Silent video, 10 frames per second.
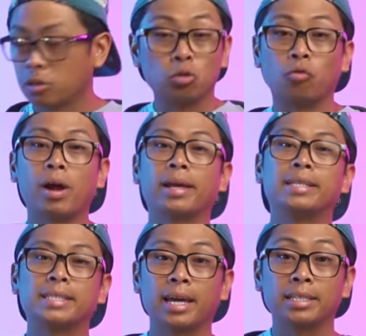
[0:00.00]
So finally I
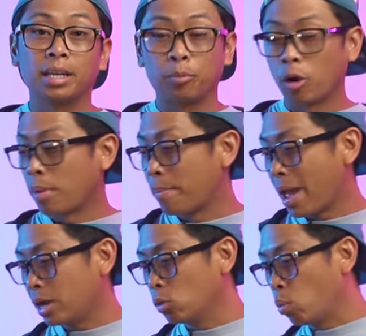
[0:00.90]
decided to upgrade my
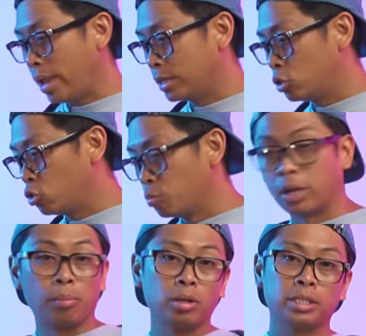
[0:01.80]
paddle, went to
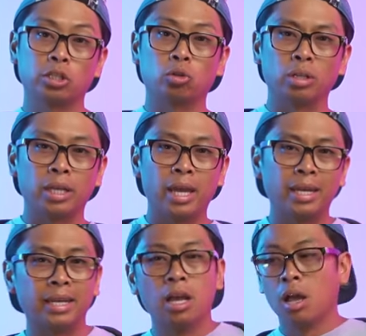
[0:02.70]
Pickleball Central
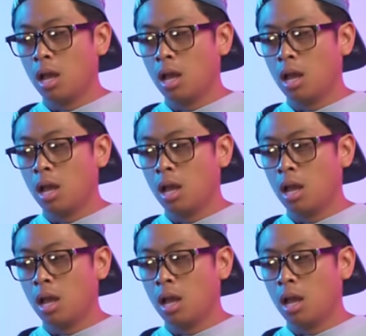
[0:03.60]
again, and